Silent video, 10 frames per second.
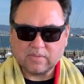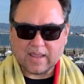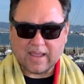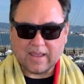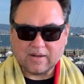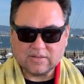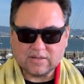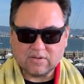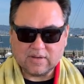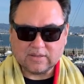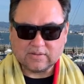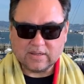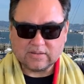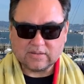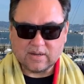And let's see who it is.
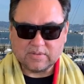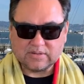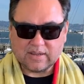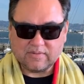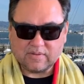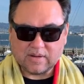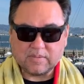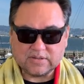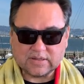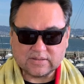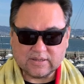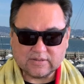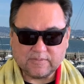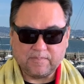It's number seven. Number six is